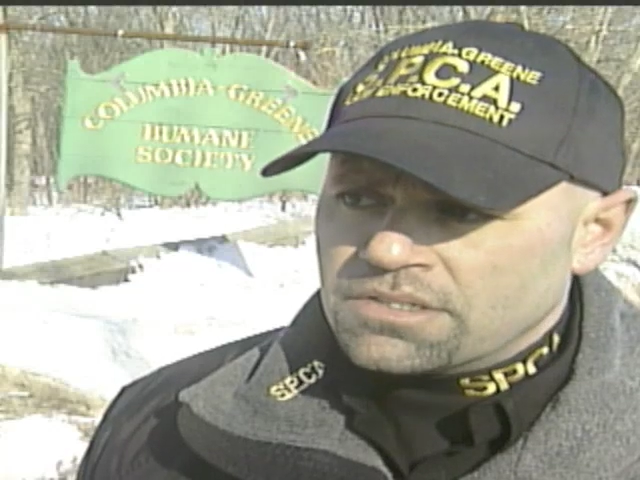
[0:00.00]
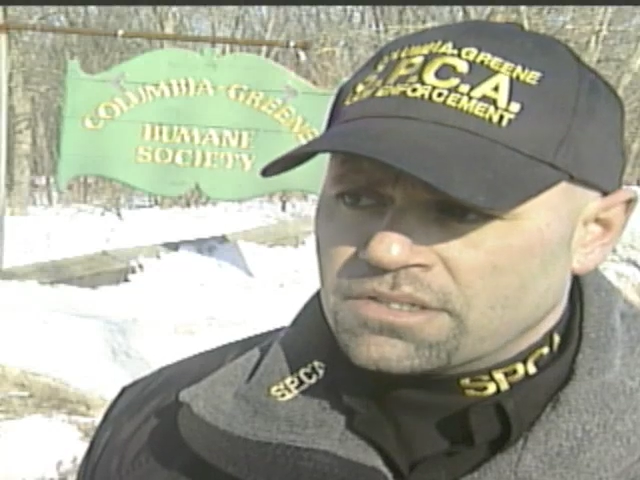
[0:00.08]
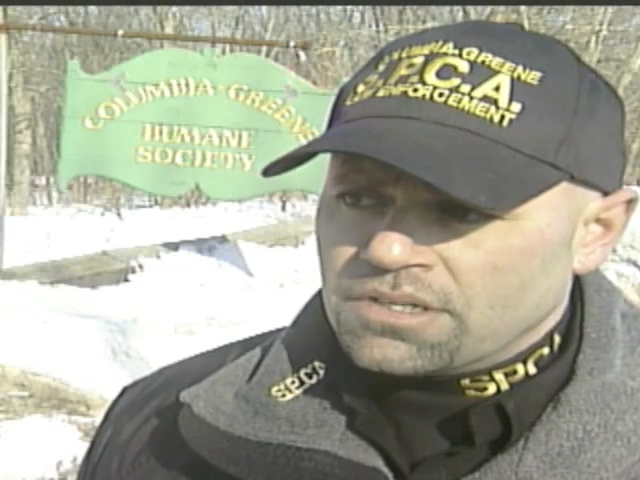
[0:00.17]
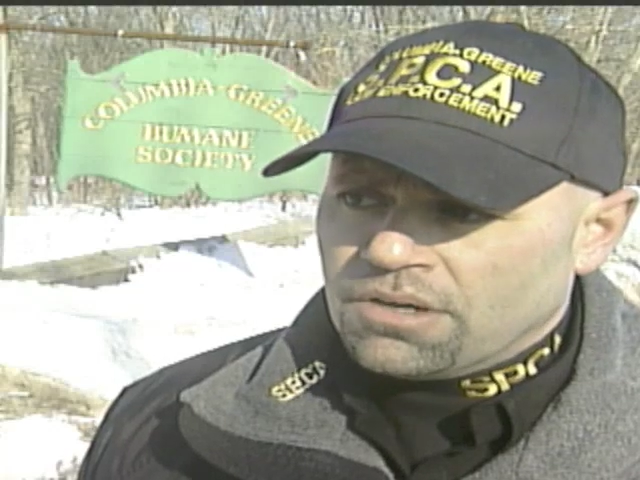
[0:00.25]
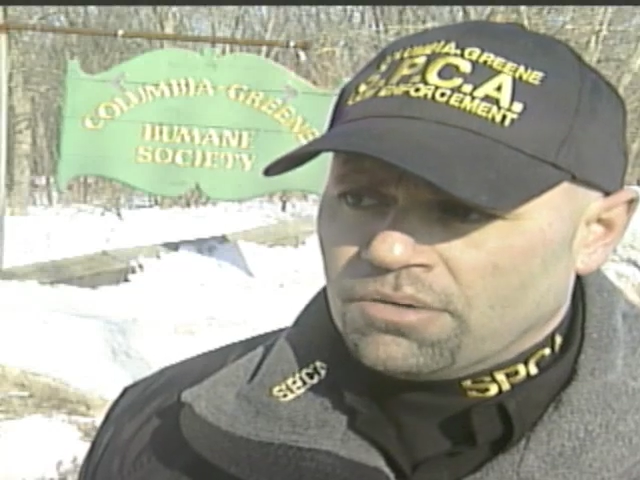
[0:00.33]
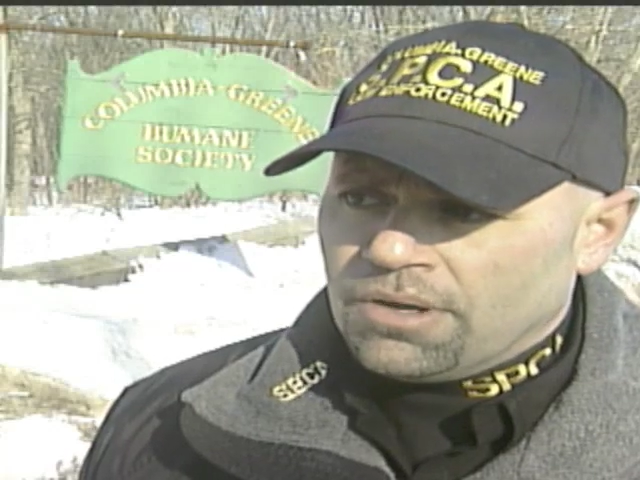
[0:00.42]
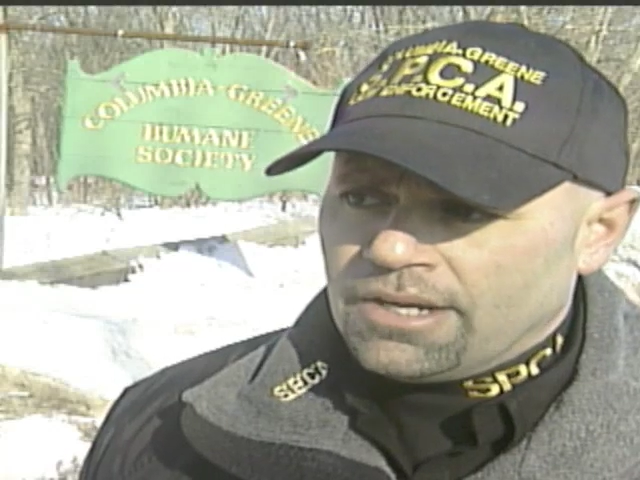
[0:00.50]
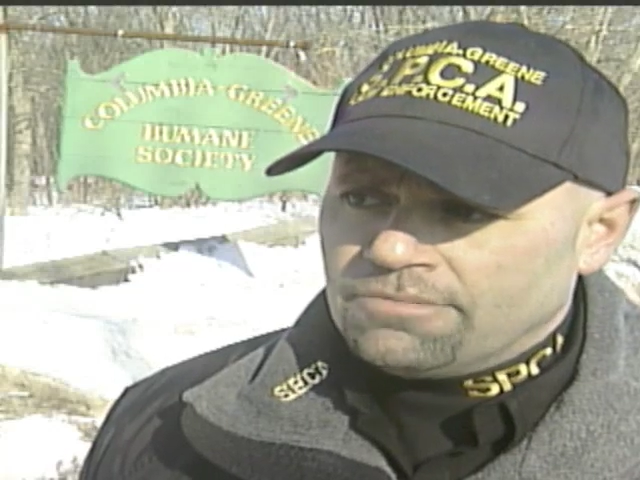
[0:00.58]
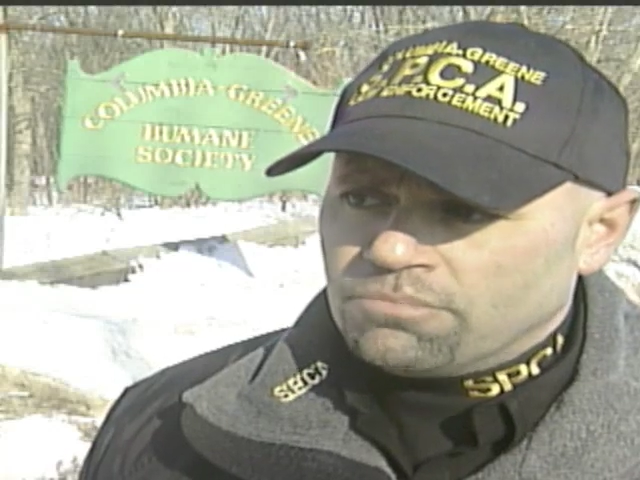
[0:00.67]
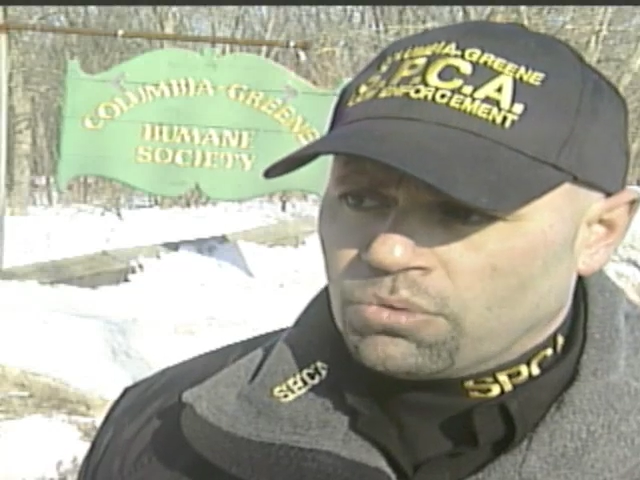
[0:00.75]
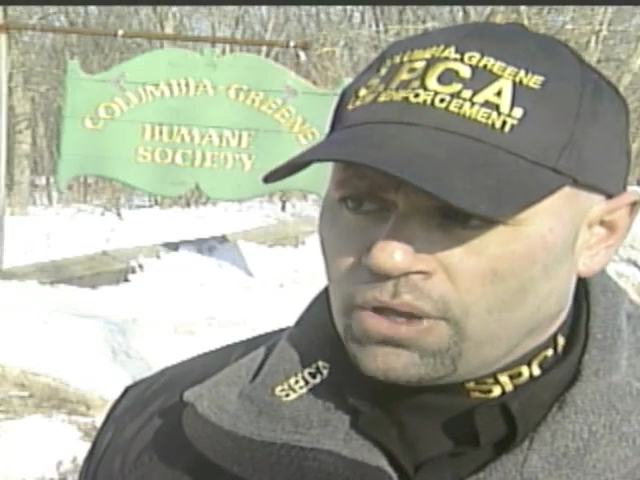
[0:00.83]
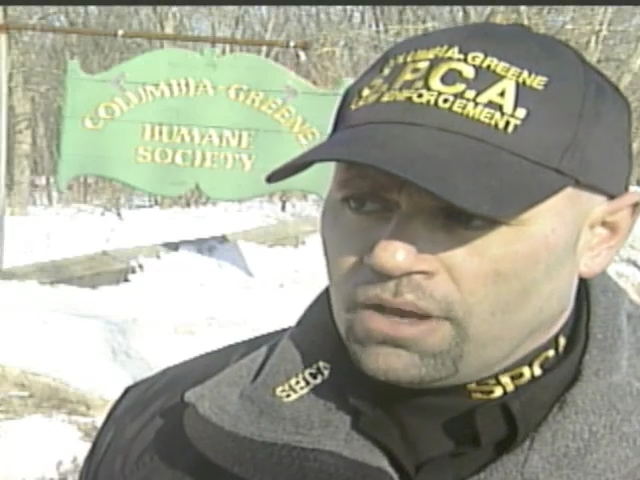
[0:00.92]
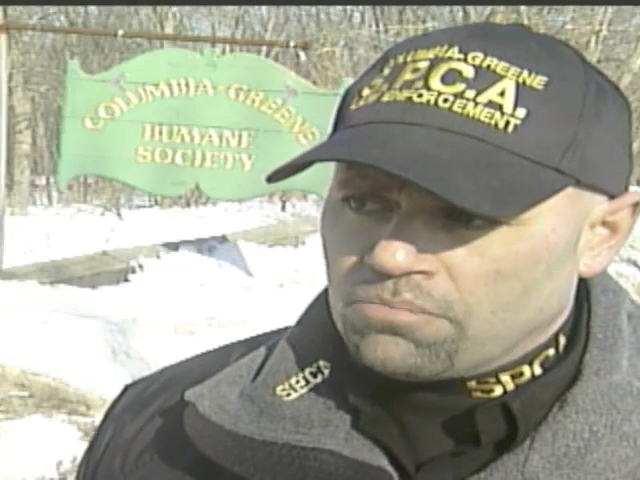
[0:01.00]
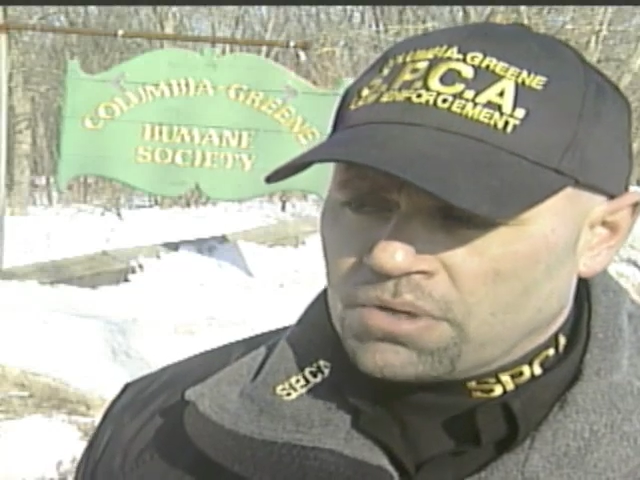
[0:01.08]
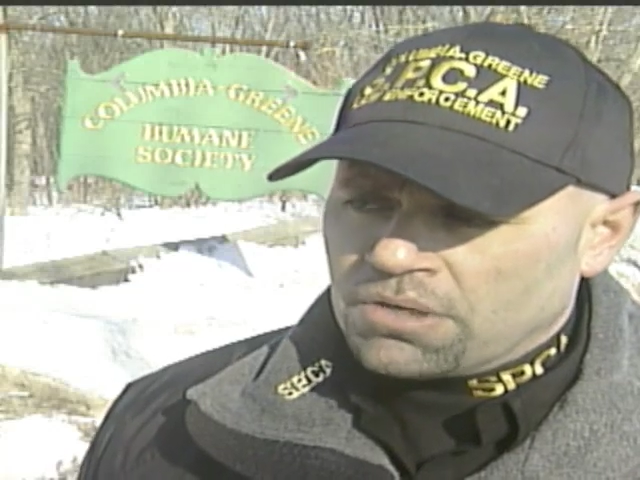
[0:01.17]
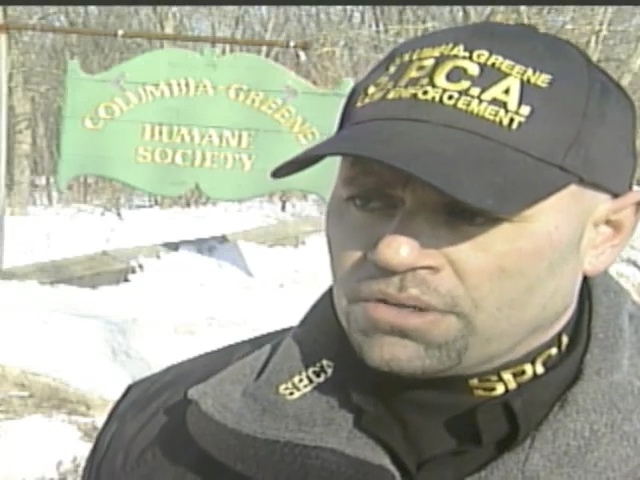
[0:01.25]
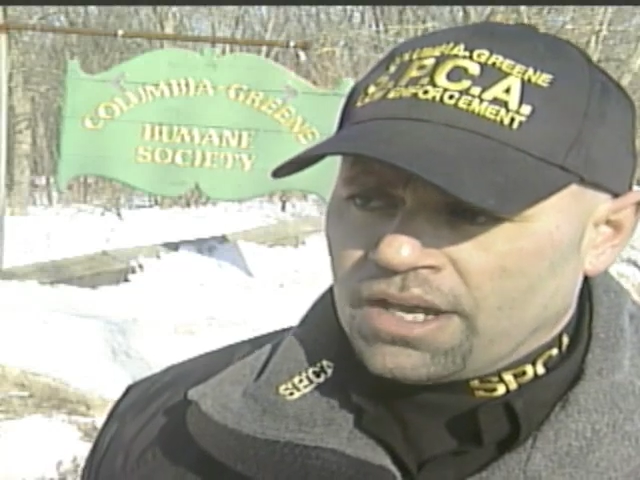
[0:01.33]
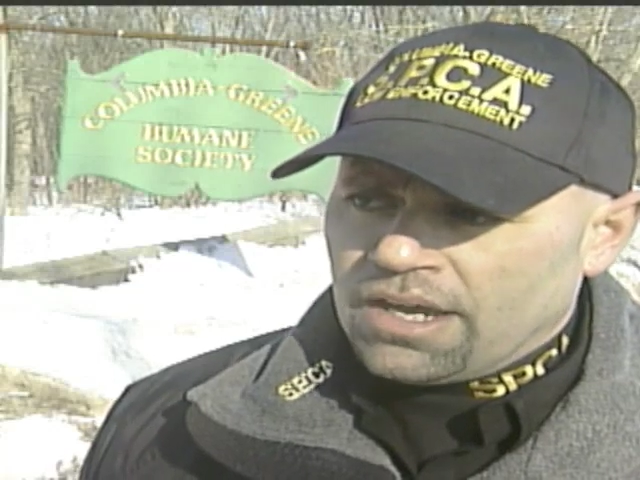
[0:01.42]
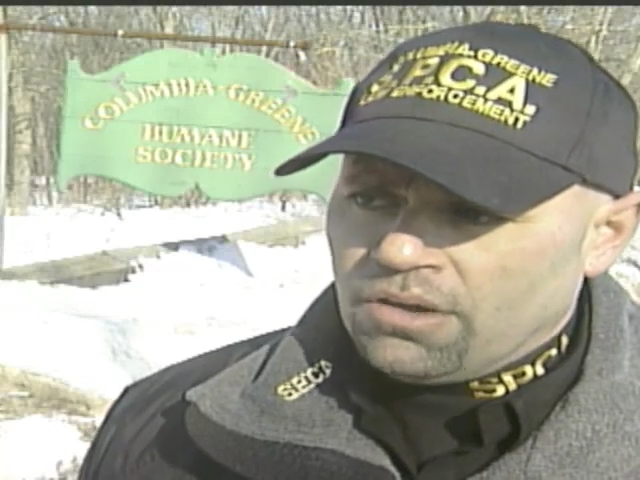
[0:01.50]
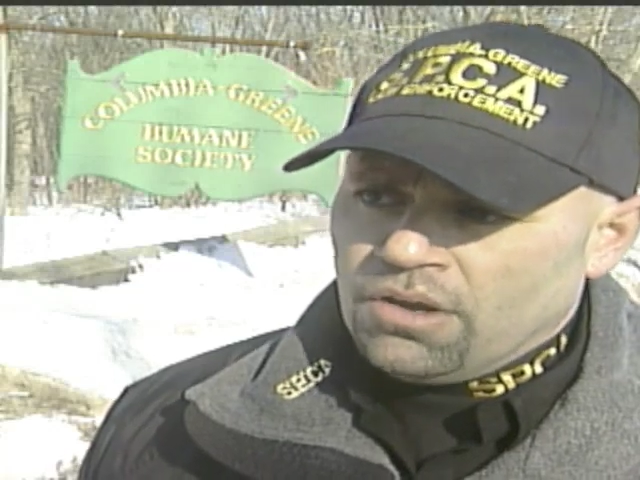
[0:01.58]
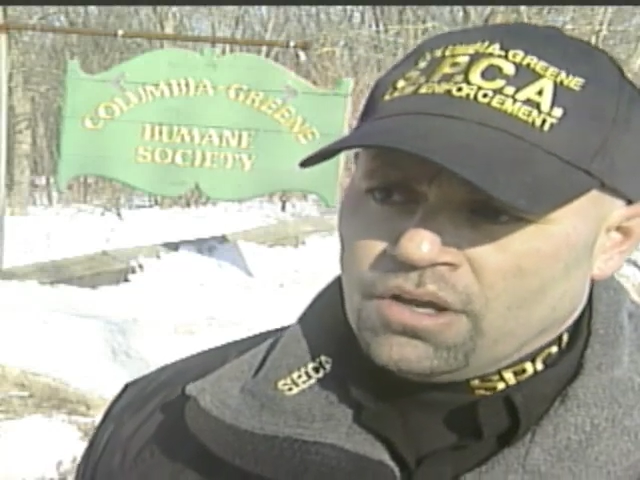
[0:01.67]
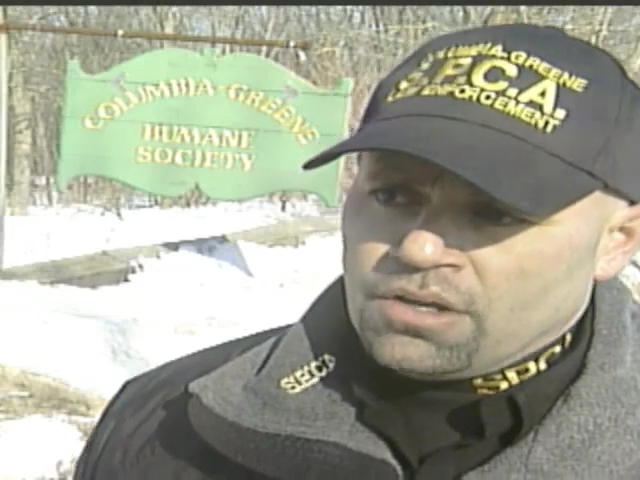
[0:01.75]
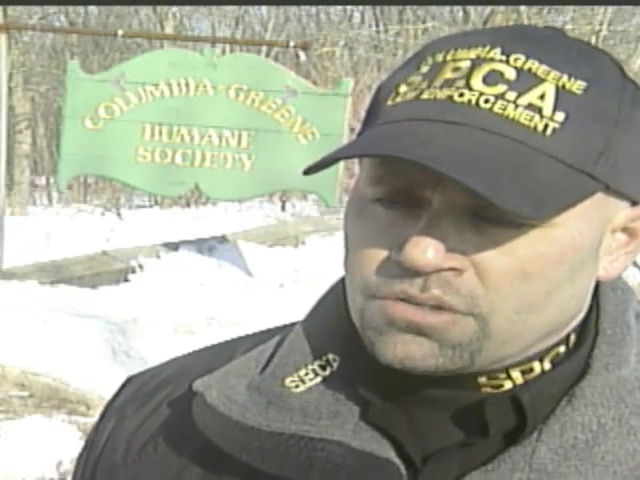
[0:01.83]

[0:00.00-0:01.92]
So um, we have them here now,